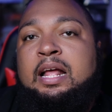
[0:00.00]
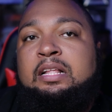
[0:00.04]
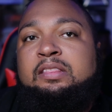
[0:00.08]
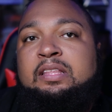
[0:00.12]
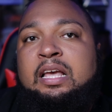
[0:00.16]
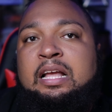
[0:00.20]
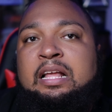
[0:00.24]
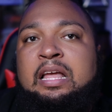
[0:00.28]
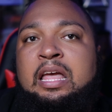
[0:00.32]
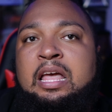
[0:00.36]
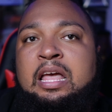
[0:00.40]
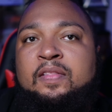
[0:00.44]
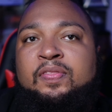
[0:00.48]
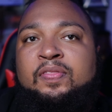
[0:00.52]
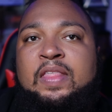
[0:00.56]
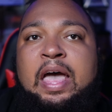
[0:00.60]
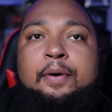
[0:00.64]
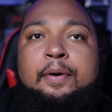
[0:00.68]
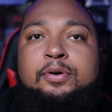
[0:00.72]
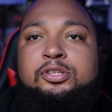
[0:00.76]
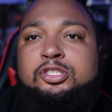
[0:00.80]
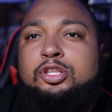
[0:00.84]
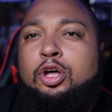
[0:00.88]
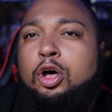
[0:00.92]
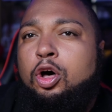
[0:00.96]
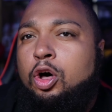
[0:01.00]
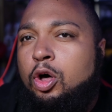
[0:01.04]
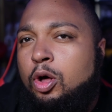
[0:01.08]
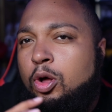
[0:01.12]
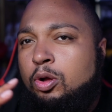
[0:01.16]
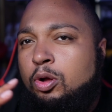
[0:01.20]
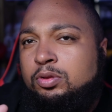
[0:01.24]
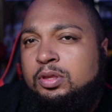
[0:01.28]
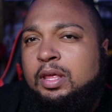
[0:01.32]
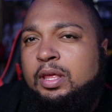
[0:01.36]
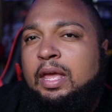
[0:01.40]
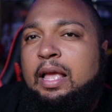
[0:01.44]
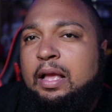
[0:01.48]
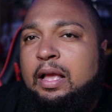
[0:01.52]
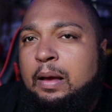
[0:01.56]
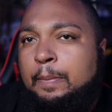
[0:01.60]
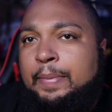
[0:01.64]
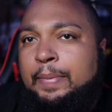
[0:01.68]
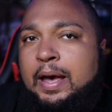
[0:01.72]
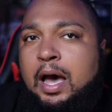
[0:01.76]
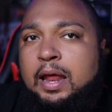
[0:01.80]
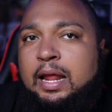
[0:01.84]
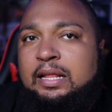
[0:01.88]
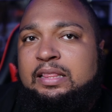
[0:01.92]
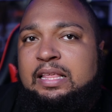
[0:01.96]
I think that was the whole thing
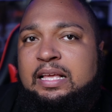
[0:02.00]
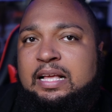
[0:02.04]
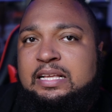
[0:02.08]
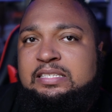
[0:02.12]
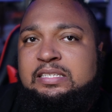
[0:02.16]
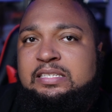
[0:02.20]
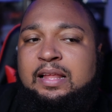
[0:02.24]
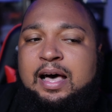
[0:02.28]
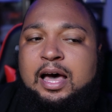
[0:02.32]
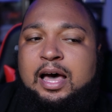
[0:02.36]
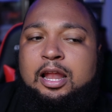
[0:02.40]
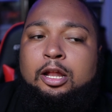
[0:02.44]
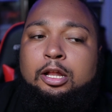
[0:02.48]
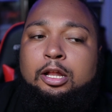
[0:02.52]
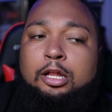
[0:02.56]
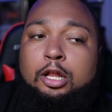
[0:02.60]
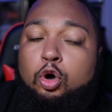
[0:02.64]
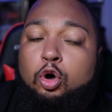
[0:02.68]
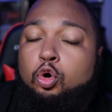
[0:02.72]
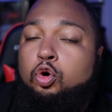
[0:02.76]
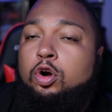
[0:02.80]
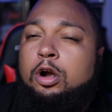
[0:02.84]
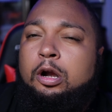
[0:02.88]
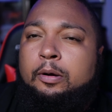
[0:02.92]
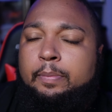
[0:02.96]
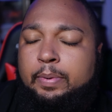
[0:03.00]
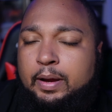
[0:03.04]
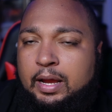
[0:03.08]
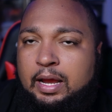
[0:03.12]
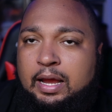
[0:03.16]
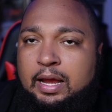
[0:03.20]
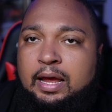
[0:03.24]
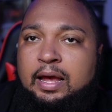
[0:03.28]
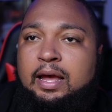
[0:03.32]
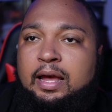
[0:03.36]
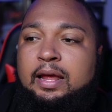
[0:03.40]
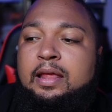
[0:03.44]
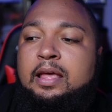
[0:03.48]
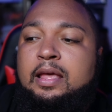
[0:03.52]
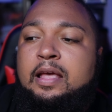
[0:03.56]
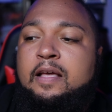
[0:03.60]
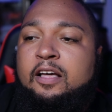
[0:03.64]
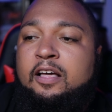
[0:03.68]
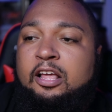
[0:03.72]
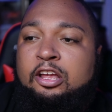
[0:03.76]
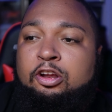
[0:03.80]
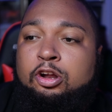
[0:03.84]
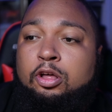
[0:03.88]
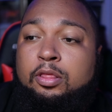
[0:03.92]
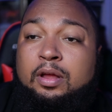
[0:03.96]
about. I think it's a lot of lore behind
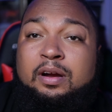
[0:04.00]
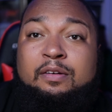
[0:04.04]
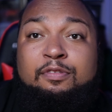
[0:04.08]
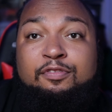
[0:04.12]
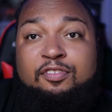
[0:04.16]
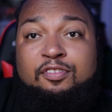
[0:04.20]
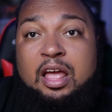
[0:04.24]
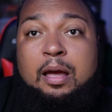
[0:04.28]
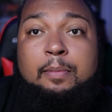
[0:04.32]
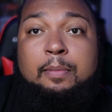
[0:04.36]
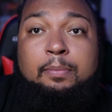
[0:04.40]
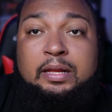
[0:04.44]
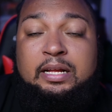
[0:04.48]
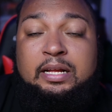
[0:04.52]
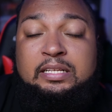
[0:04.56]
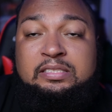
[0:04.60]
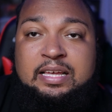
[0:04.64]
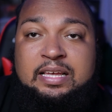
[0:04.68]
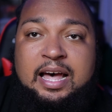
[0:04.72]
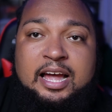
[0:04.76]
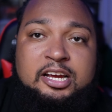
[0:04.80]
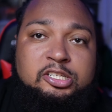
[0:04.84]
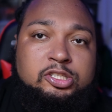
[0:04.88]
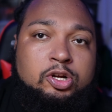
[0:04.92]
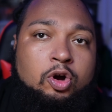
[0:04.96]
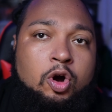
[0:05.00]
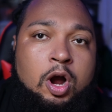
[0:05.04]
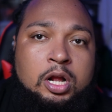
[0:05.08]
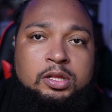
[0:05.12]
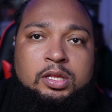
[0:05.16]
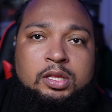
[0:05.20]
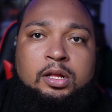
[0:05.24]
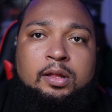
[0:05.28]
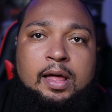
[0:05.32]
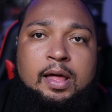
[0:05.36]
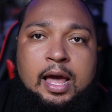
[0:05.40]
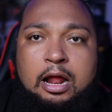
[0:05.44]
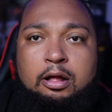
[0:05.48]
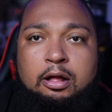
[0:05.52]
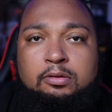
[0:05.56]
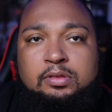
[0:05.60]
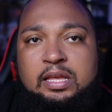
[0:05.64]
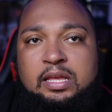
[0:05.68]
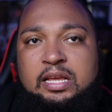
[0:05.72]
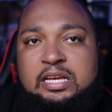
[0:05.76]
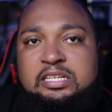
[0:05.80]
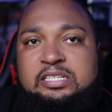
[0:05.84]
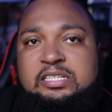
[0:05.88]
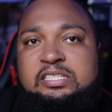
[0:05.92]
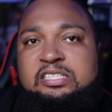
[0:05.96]
you know their family attached to Art the Clown. I don't
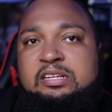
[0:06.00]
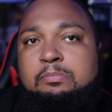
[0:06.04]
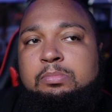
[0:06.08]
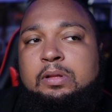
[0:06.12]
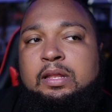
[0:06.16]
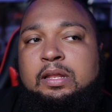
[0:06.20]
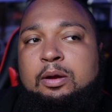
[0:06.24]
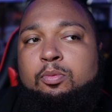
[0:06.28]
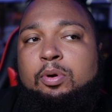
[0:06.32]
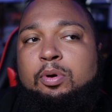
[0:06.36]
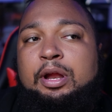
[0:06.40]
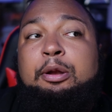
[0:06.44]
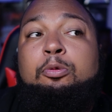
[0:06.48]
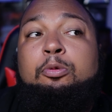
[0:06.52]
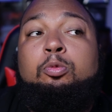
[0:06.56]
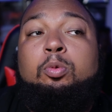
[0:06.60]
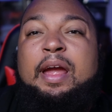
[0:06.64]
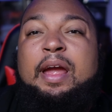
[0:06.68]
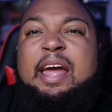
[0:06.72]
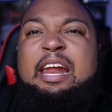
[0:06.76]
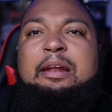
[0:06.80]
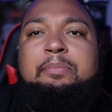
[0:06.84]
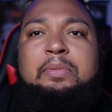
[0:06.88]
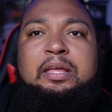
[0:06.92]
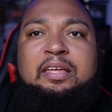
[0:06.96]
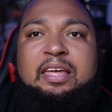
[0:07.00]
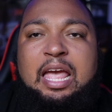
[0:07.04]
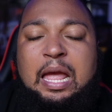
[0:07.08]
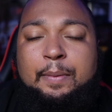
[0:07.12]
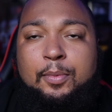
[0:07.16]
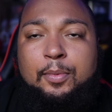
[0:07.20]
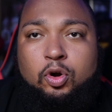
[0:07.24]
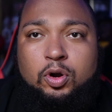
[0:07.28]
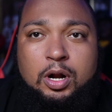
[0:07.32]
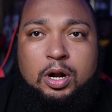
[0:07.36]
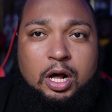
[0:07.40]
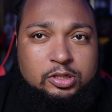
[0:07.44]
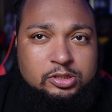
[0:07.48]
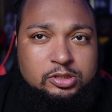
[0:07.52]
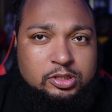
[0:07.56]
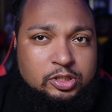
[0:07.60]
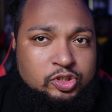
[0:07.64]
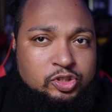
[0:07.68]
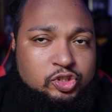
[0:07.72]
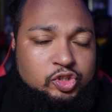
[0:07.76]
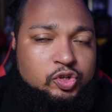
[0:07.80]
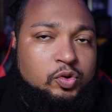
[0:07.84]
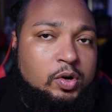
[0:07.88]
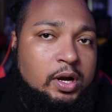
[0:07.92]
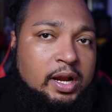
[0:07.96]
think it's just something like where he randomly came across the
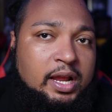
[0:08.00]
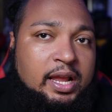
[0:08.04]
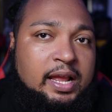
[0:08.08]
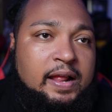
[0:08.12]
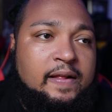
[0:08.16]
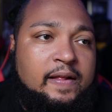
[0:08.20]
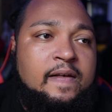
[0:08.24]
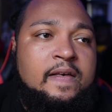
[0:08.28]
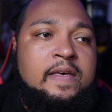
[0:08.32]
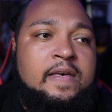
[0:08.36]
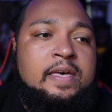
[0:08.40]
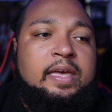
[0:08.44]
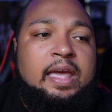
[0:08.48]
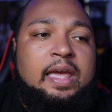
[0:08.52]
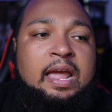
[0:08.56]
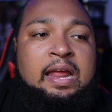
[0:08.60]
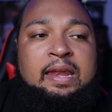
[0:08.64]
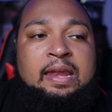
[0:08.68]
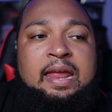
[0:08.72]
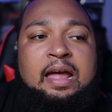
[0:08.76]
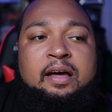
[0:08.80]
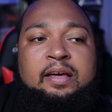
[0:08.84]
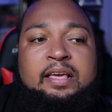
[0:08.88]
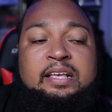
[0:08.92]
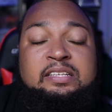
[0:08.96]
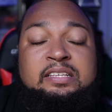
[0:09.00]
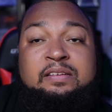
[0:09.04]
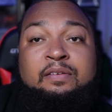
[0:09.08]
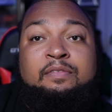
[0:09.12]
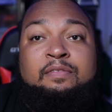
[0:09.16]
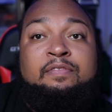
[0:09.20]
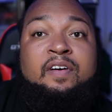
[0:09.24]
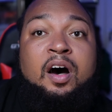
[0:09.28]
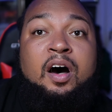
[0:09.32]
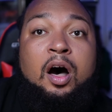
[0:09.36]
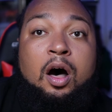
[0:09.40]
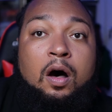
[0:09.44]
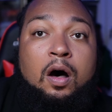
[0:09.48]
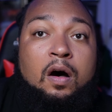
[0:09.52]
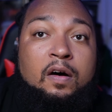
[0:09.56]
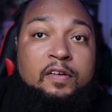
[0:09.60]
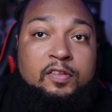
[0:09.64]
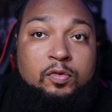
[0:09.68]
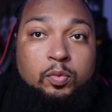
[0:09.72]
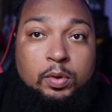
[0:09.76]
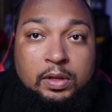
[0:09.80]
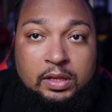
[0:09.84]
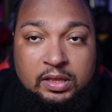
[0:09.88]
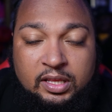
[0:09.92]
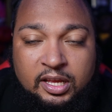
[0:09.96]
screen and now he's
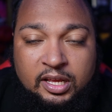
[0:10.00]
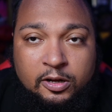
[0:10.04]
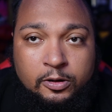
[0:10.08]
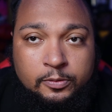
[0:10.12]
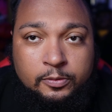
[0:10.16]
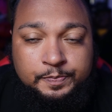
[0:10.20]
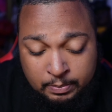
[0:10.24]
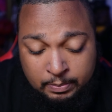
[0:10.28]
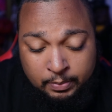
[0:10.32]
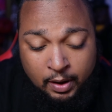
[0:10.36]
involved with them.